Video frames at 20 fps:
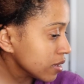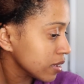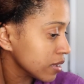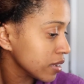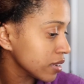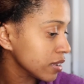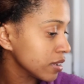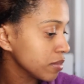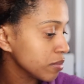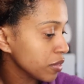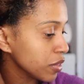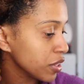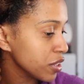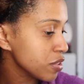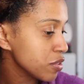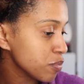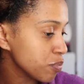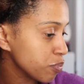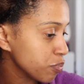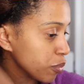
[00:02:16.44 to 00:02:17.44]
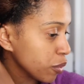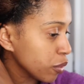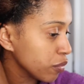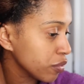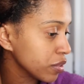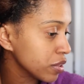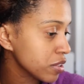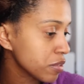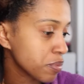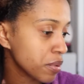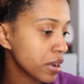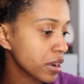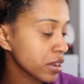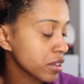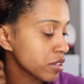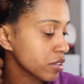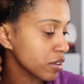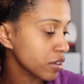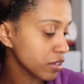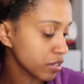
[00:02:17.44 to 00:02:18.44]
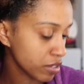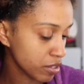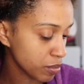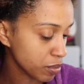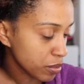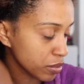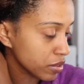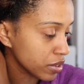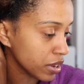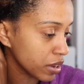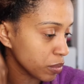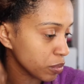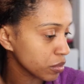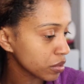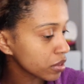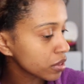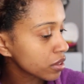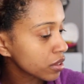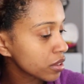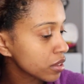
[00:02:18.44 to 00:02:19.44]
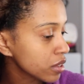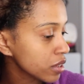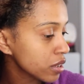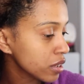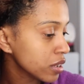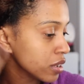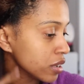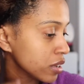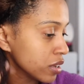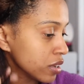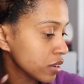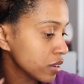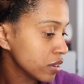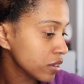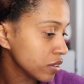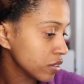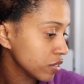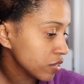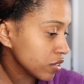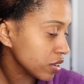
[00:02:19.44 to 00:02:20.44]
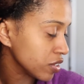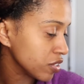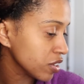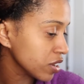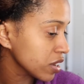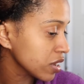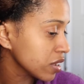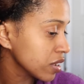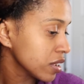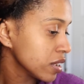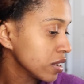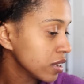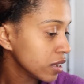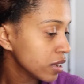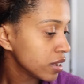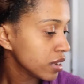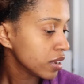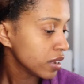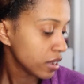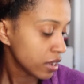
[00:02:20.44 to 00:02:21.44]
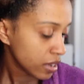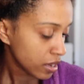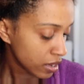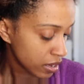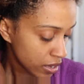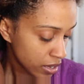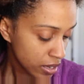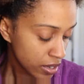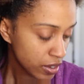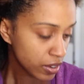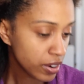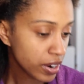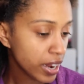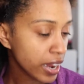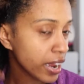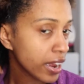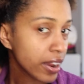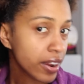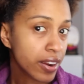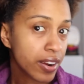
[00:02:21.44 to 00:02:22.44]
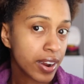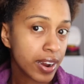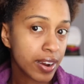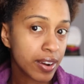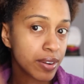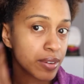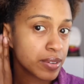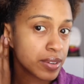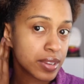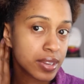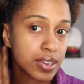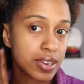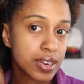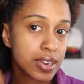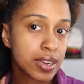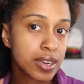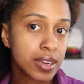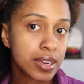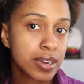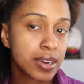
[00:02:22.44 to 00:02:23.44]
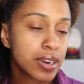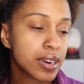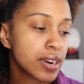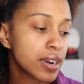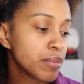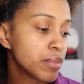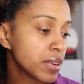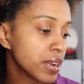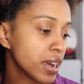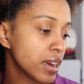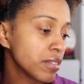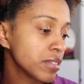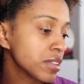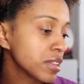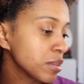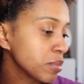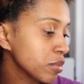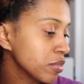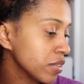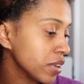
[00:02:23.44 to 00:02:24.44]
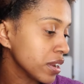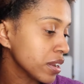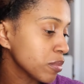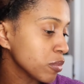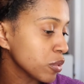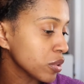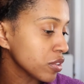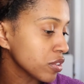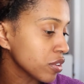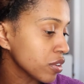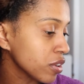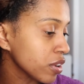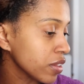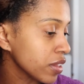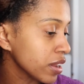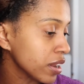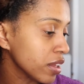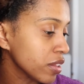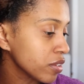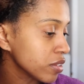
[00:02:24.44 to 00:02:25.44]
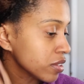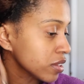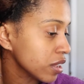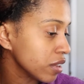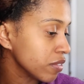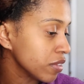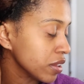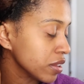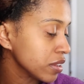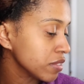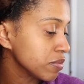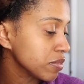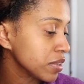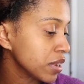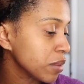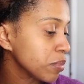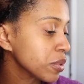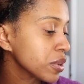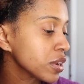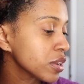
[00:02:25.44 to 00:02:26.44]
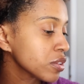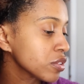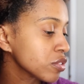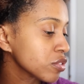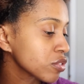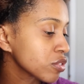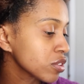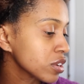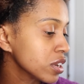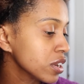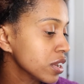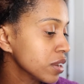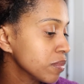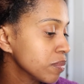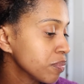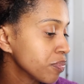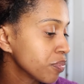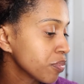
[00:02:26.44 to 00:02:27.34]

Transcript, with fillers: Um, these both of these products are supposed to help with stretching your hair out, um, and obviously providing moisture and all that other stuff. I'll lift. I'll put it on the screen.